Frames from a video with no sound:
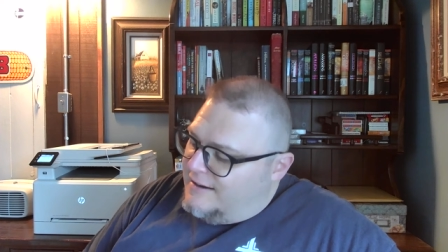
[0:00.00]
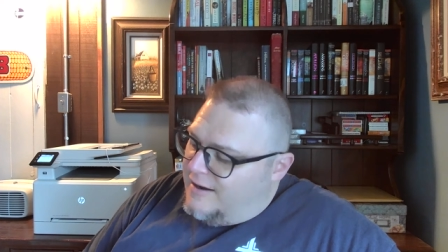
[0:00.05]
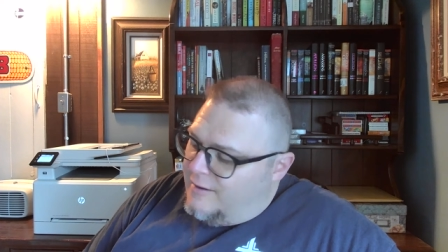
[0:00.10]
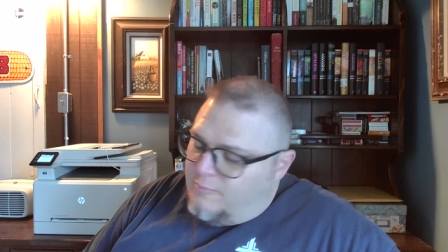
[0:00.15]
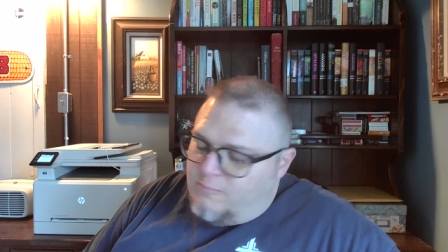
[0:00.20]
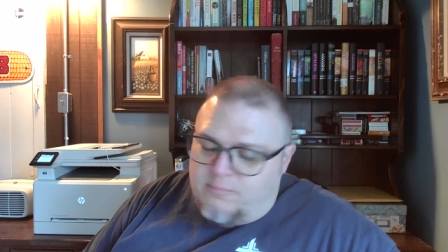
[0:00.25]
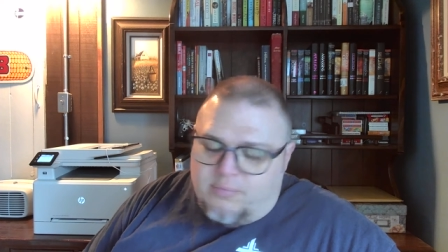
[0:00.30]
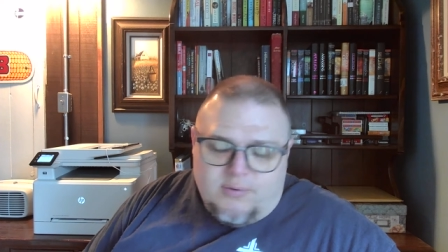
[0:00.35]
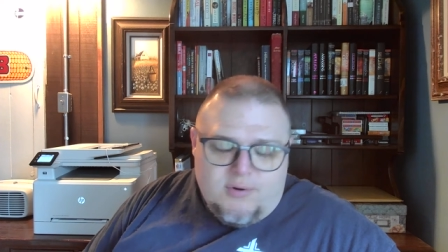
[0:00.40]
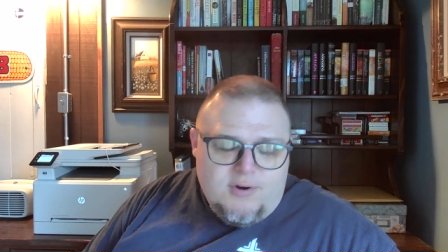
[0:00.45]
a
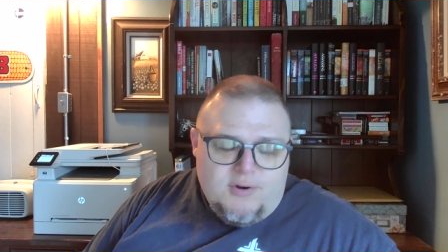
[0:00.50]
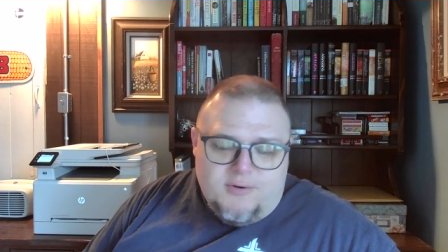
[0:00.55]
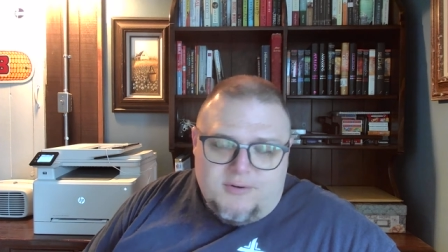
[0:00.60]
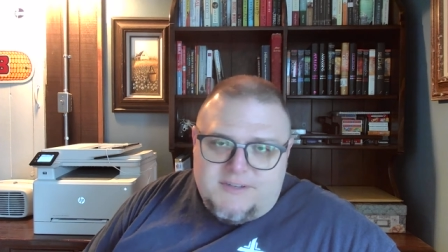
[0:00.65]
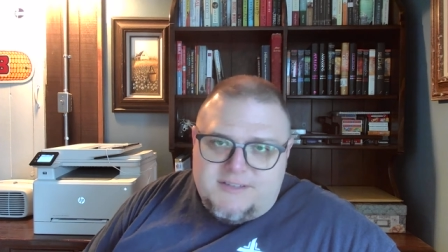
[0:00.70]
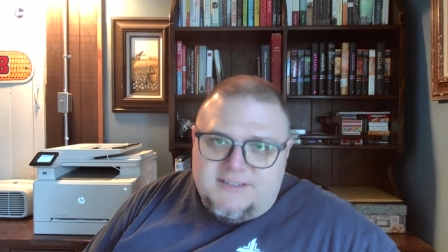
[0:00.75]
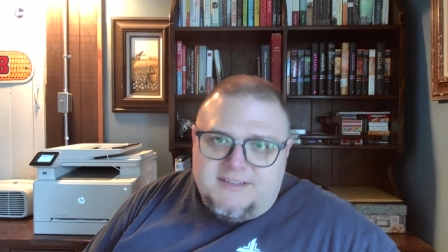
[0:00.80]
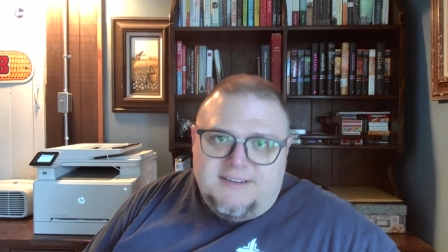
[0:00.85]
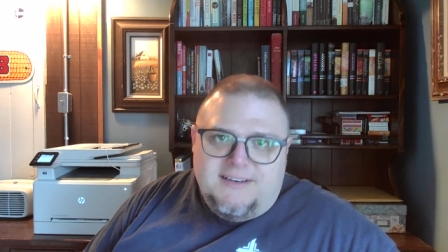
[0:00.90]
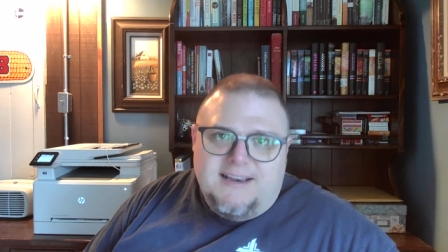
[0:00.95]

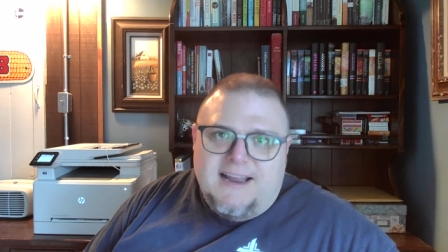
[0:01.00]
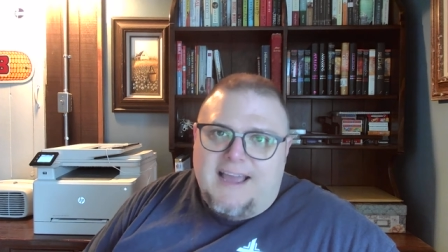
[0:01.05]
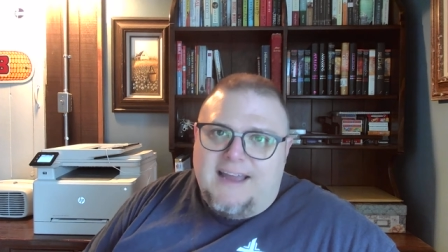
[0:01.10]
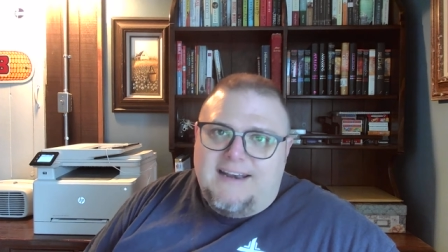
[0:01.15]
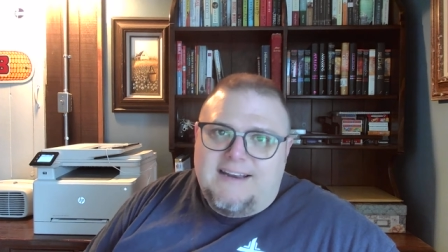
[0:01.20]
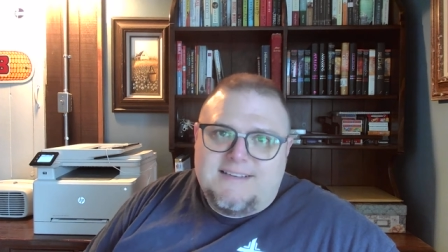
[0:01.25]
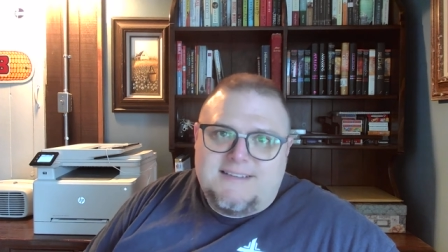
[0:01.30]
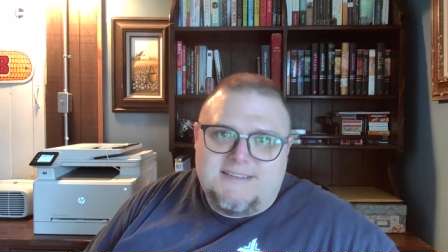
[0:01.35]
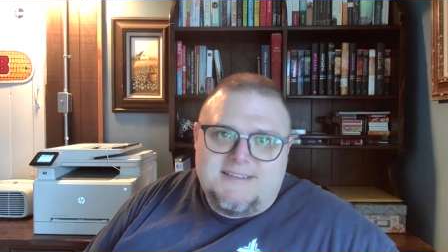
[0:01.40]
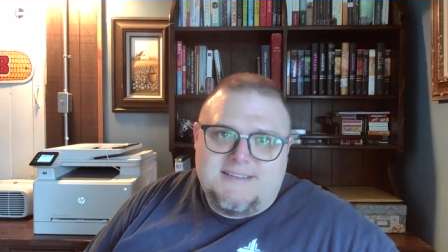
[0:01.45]
brute, not
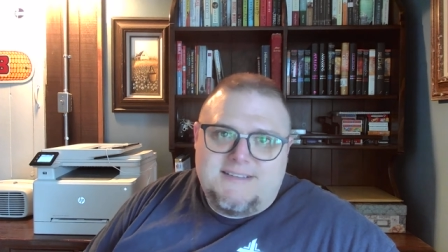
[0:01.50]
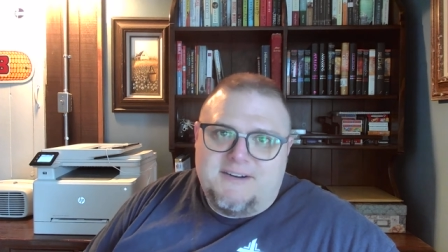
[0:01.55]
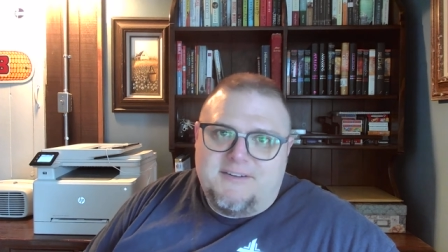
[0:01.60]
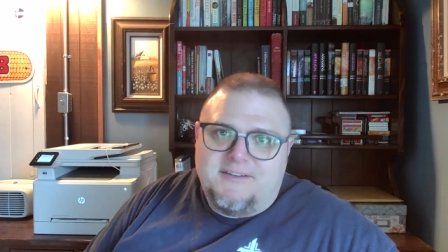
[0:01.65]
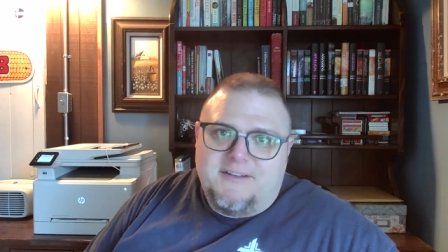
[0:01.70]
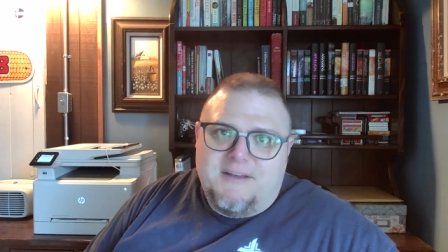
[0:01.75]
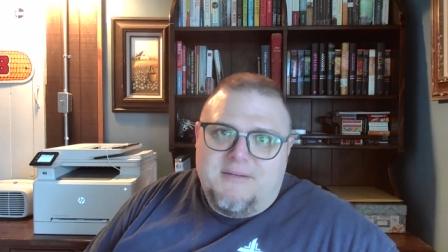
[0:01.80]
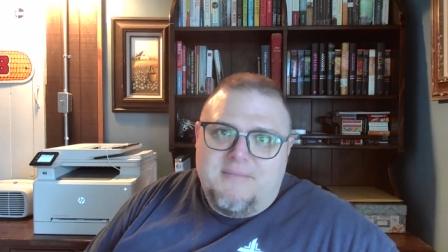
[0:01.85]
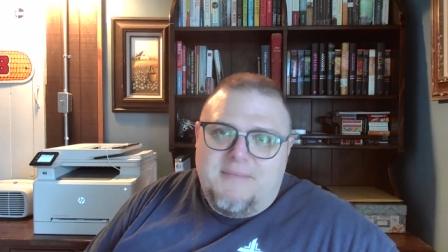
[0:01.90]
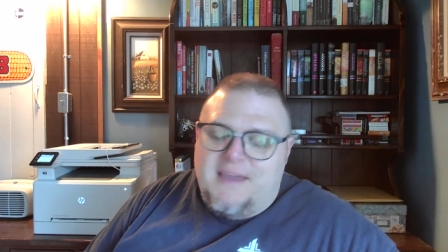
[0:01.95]

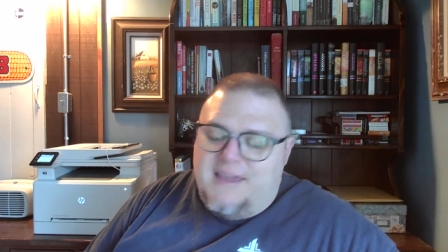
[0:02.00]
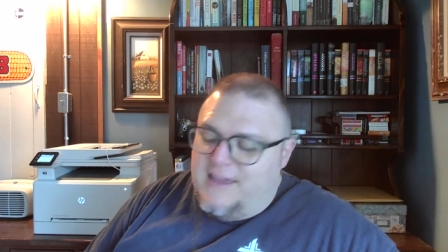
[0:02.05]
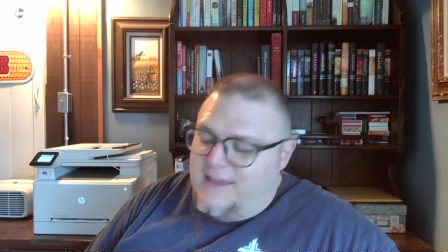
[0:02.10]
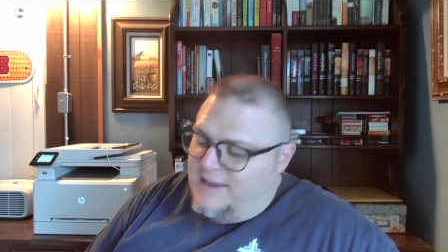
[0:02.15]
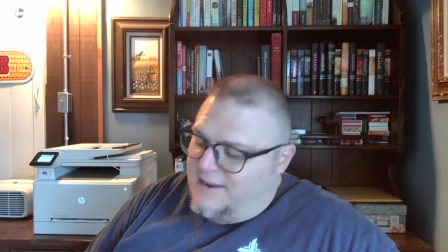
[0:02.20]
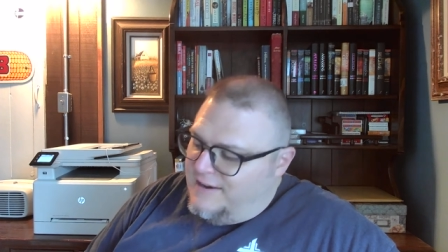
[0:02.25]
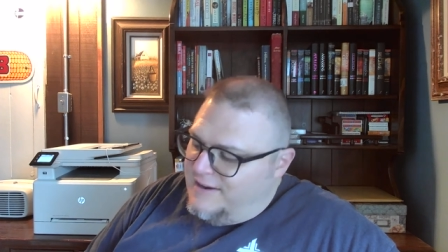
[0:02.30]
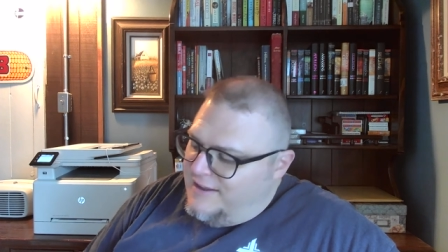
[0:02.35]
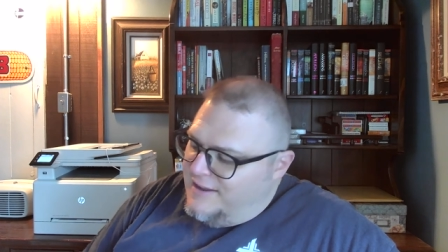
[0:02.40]
necessarily a man.